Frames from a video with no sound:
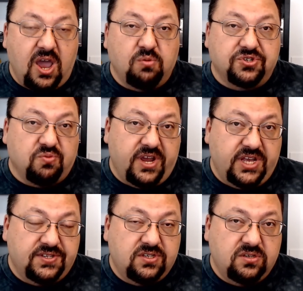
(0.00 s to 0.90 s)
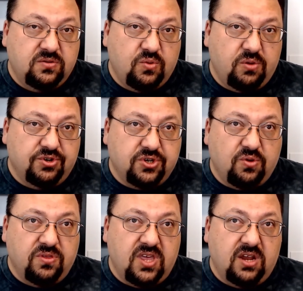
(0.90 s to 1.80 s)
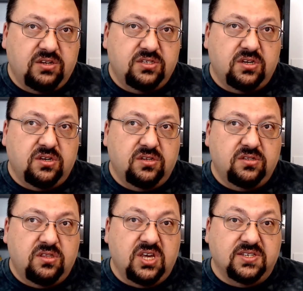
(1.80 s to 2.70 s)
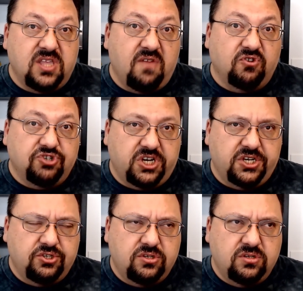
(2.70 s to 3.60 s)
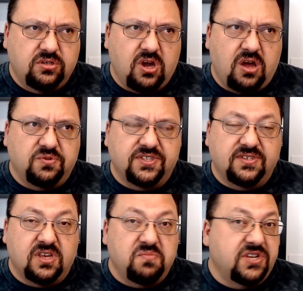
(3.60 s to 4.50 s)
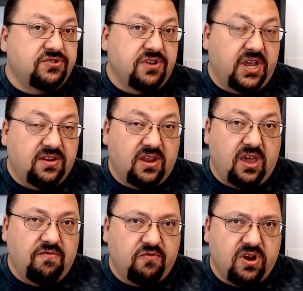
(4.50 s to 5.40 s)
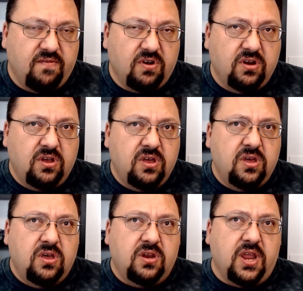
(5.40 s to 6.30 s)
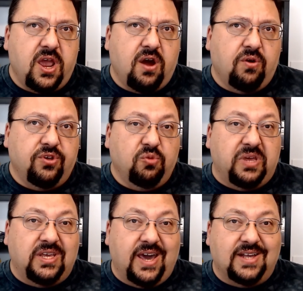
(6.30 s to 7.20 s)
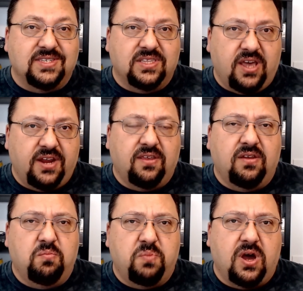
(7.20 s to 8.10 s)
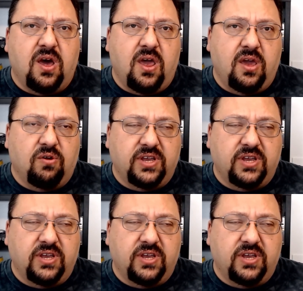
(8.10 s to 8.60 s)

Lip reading: was raised, we were told that things never changed. God was the same yesterday, today, and forever. Now, you'll be gaslit by